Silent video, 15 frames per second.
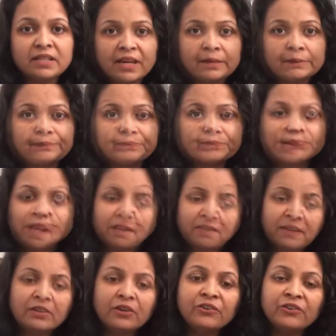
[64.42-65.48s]
gain. I
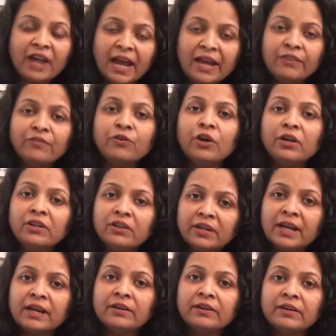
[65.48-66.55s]
think the drive got
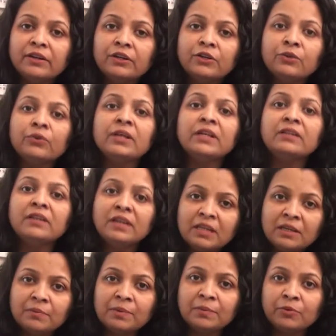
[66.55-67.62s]
created during the
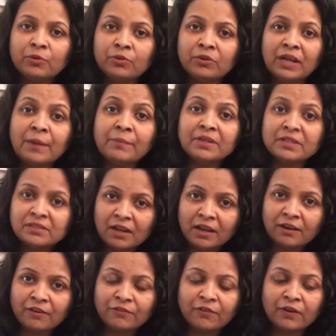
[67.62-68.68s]
EEP program
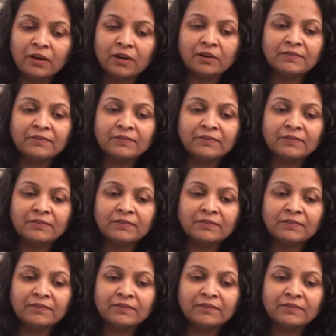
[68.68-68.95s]
itself,